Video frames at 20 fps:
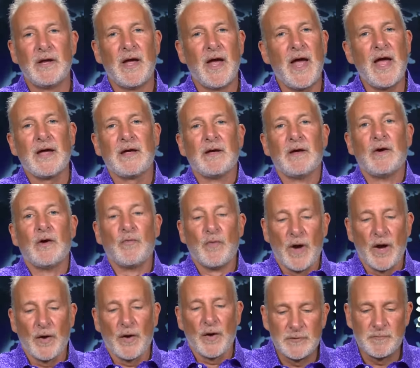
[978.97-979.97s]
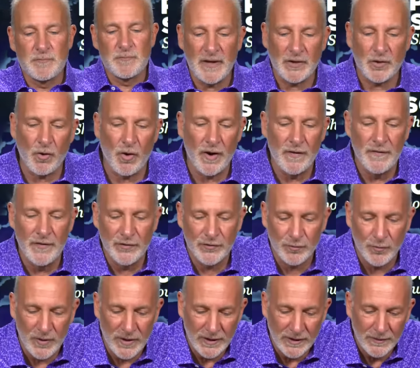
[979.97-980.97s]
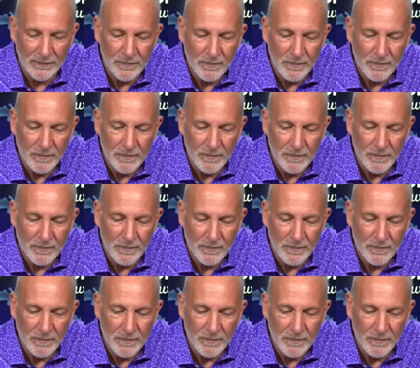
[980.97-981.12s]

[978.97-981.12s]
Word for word: Hey, where was Bitcoin this week?